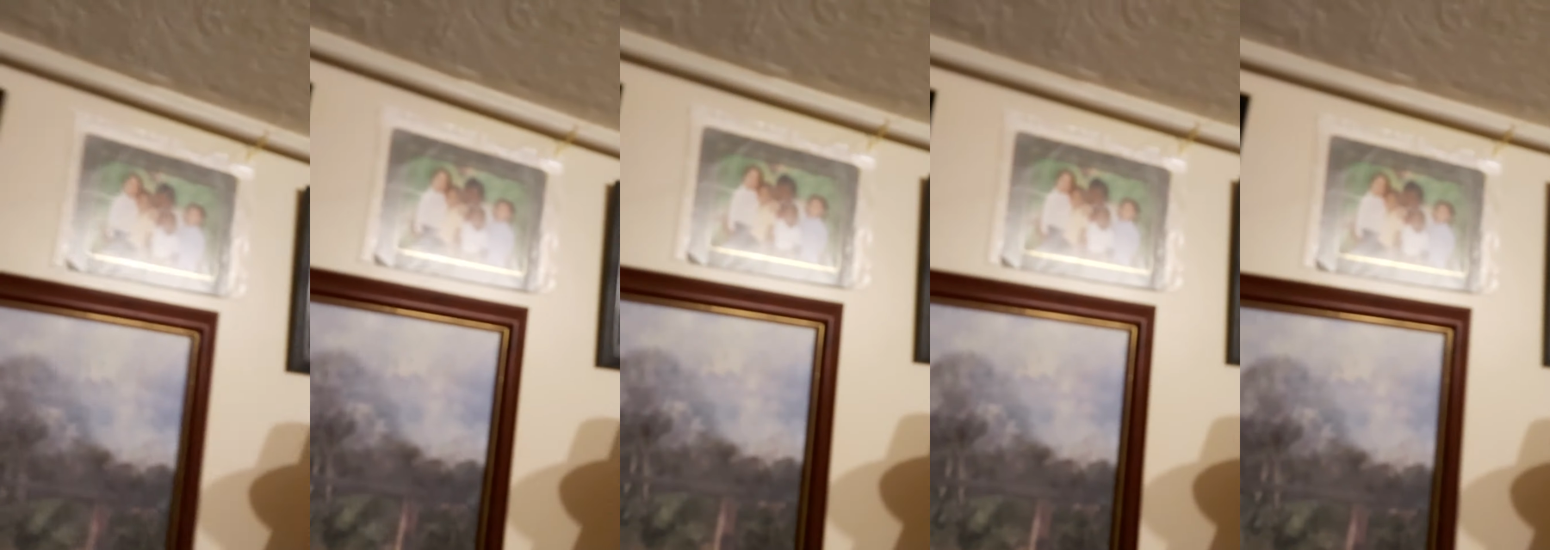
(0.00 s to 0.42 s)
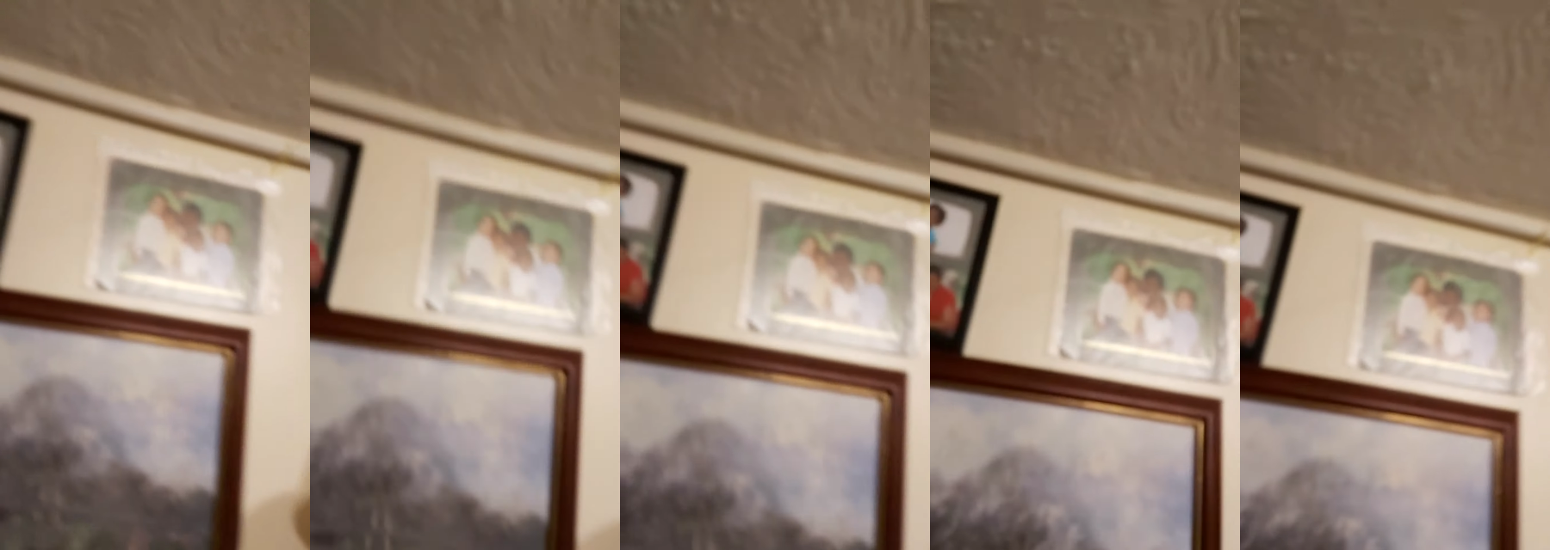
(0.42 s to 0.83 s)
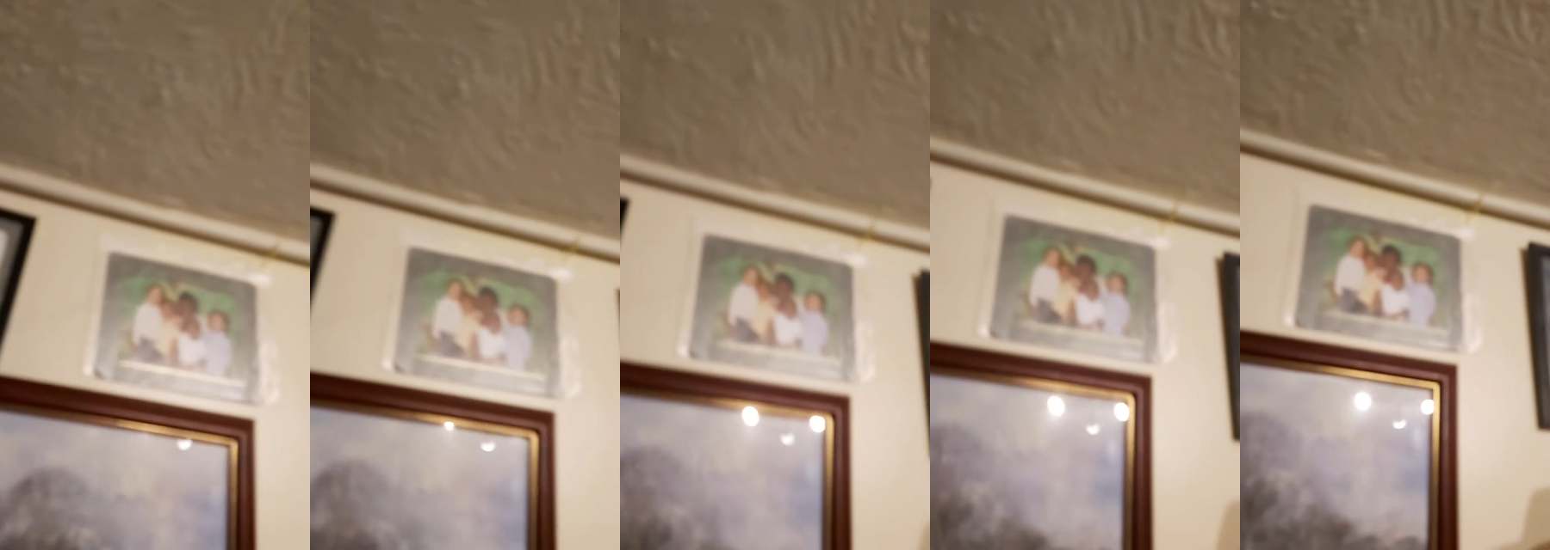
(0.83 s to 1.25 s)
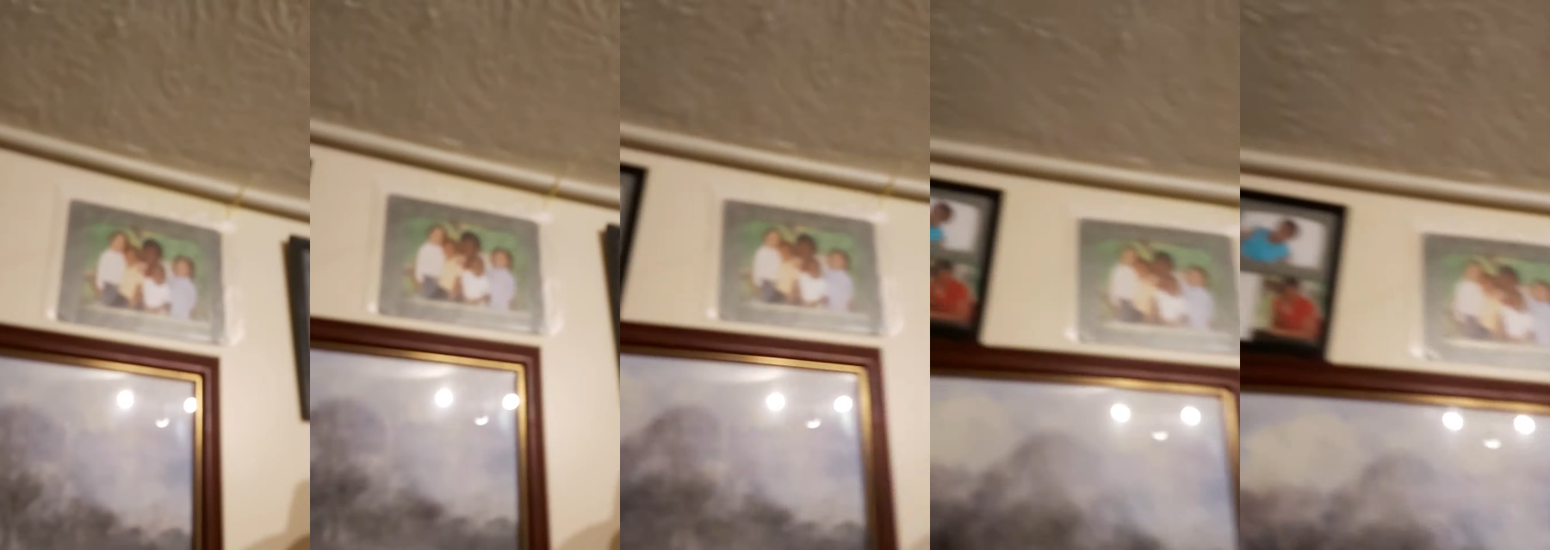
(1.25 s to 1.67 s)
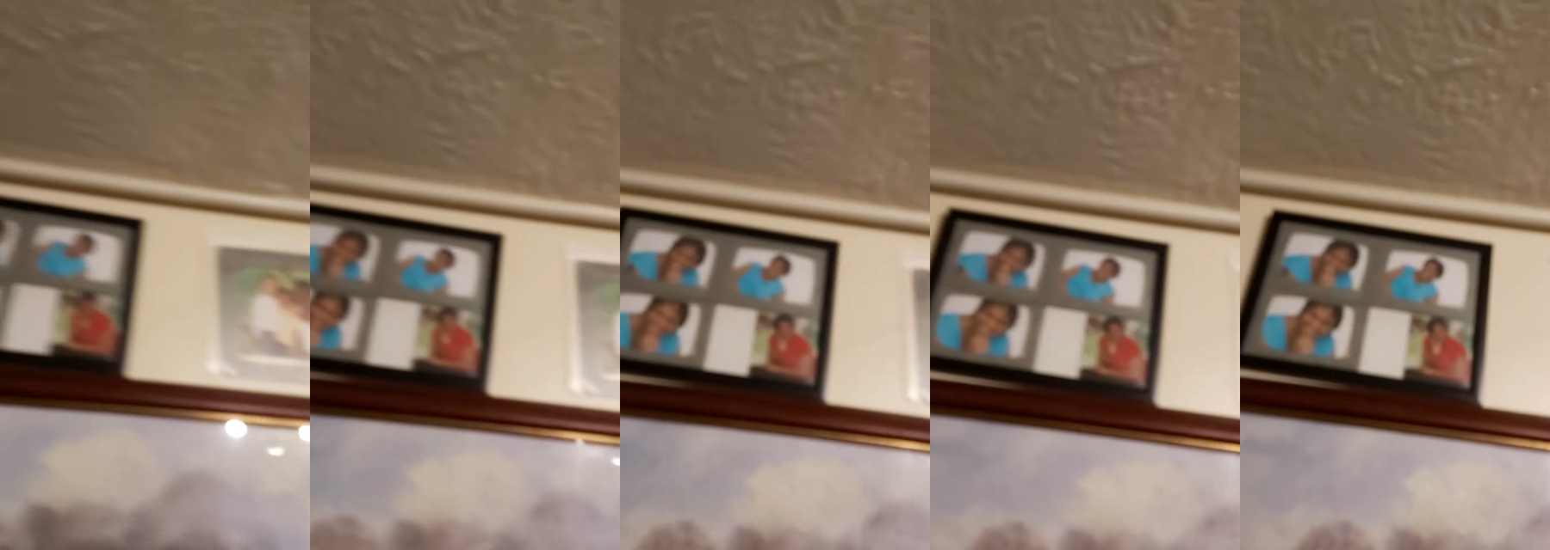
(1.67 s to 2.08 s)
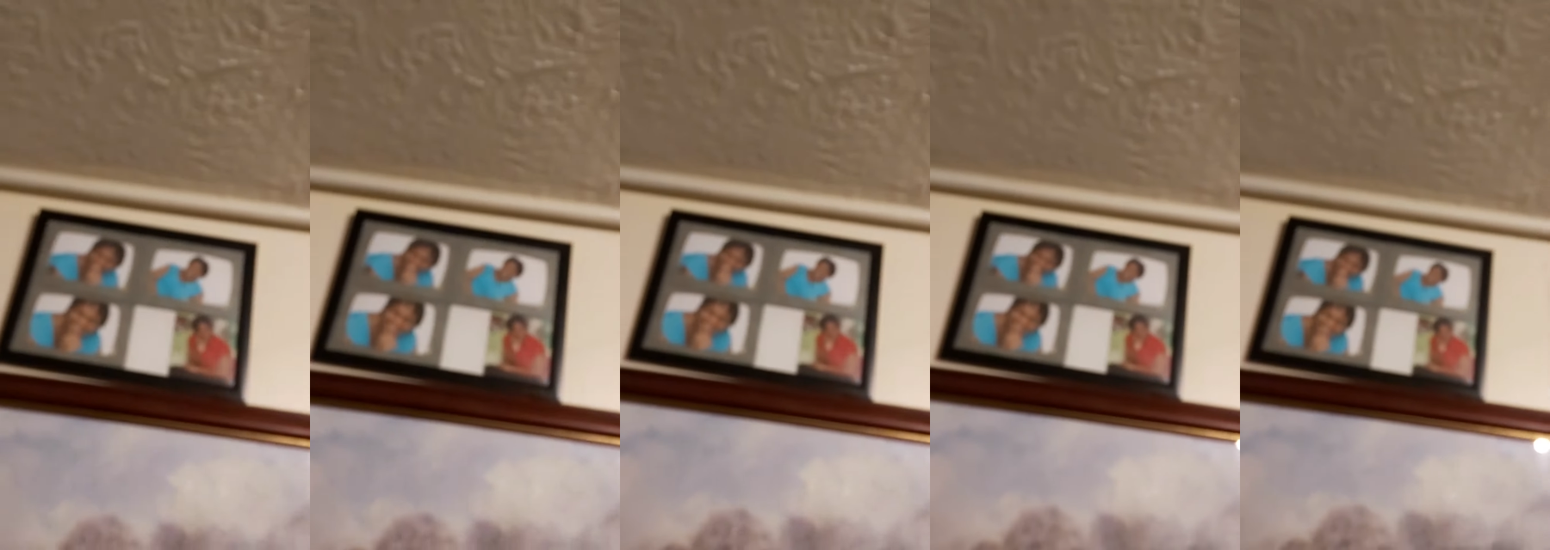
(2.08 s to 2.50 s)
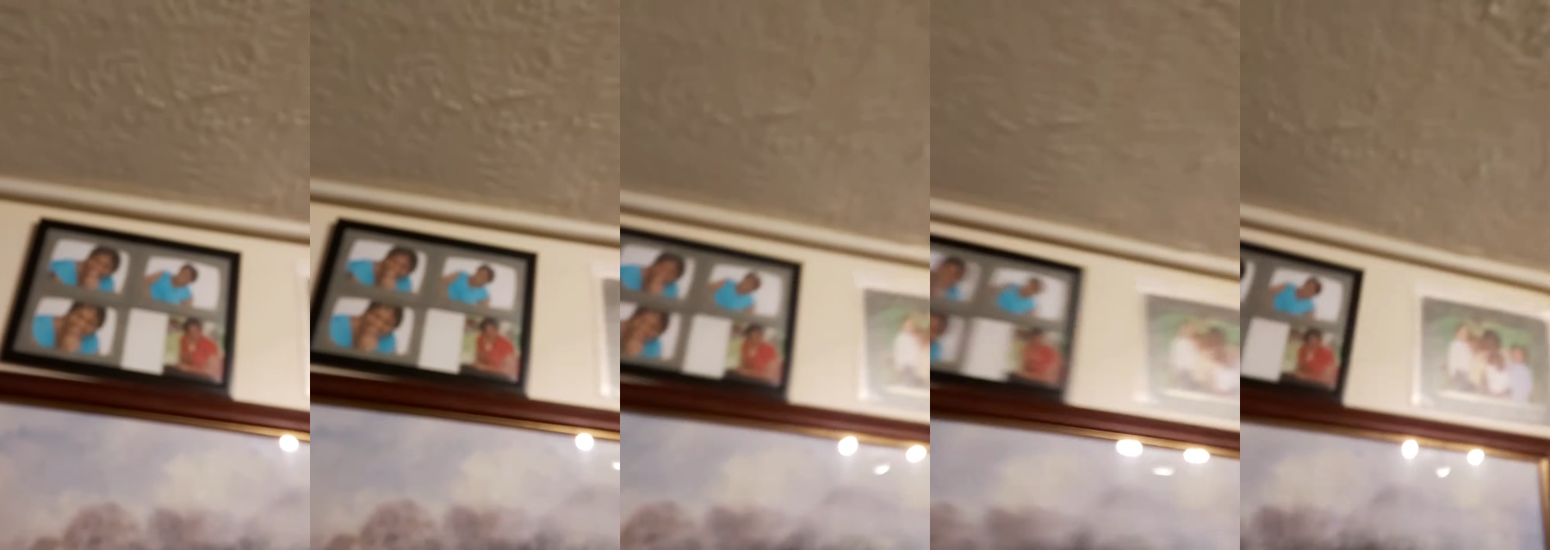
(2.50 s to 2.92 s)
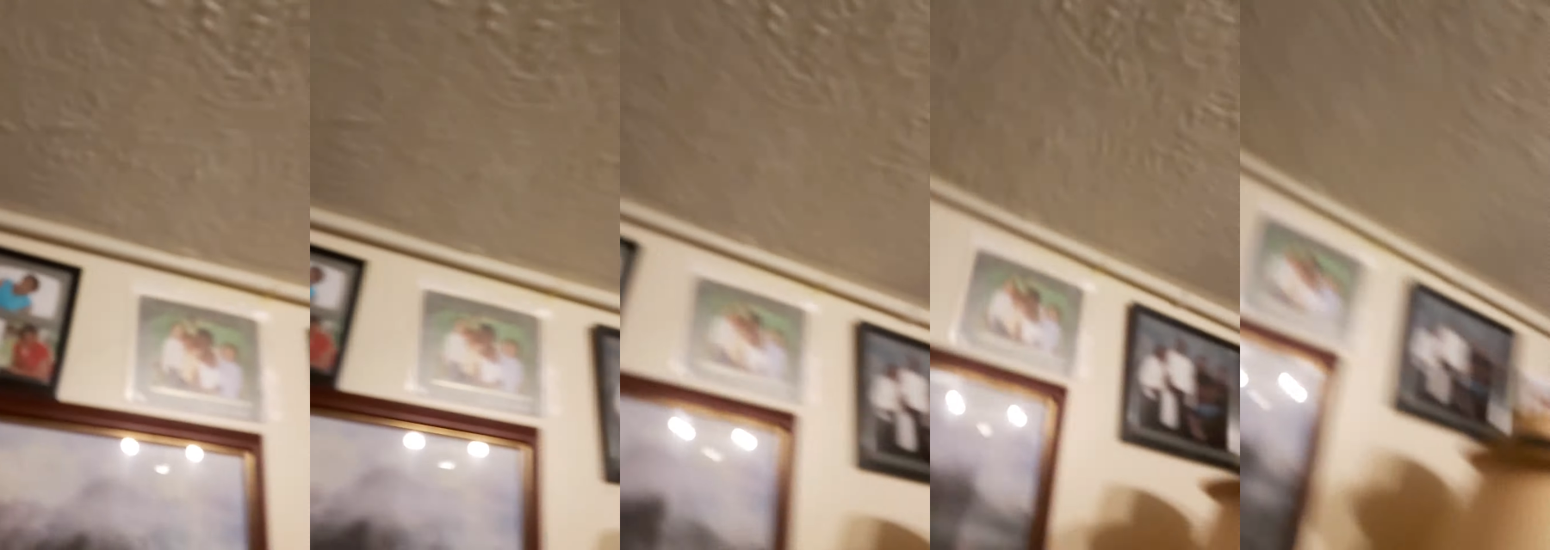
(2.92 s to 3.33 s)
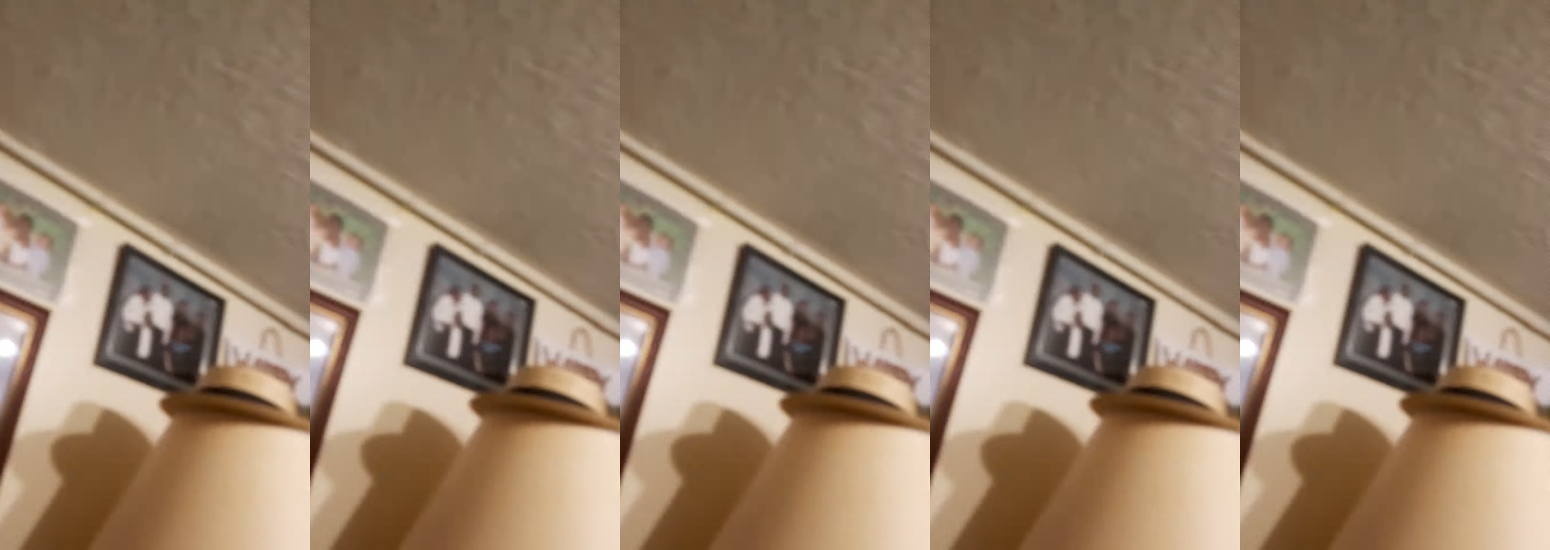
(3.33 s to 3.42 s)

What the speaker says: (no speaker visible)